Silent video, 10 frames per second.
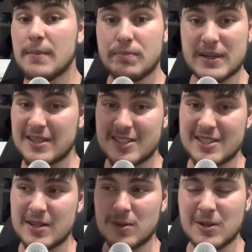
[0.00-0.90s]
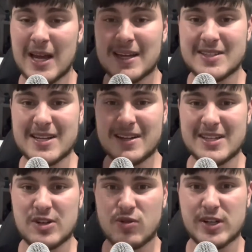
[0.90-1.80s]
but it still didn't
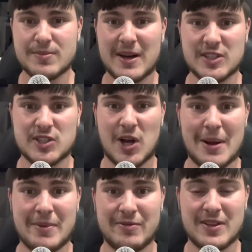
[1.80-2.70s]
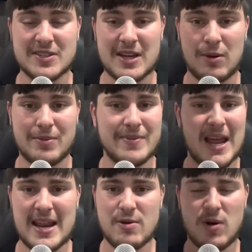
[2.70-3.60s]
decrease excitement for this album in
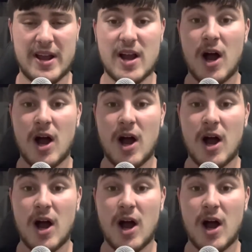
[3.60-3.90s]
any way.